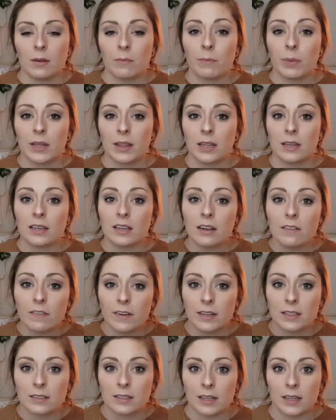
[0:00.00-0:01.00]
But the
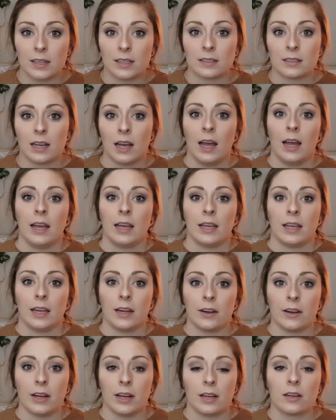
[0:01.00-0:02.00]
difference is,
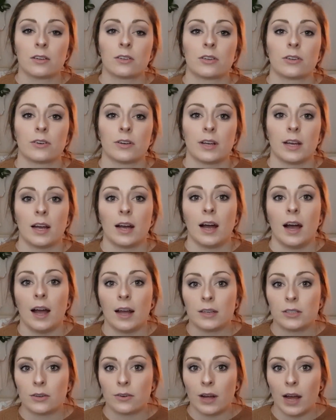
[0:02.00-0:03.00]
here in Korea,
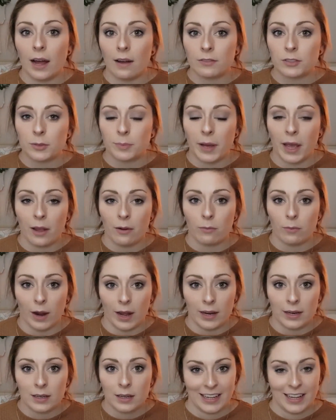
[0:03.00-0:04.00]
I don't have to pay
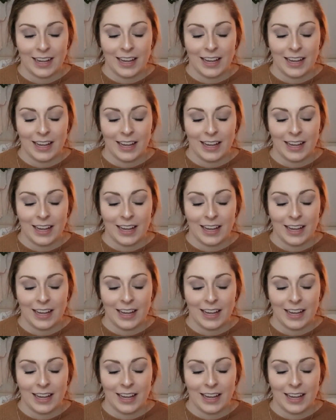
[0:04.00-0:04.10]
rent.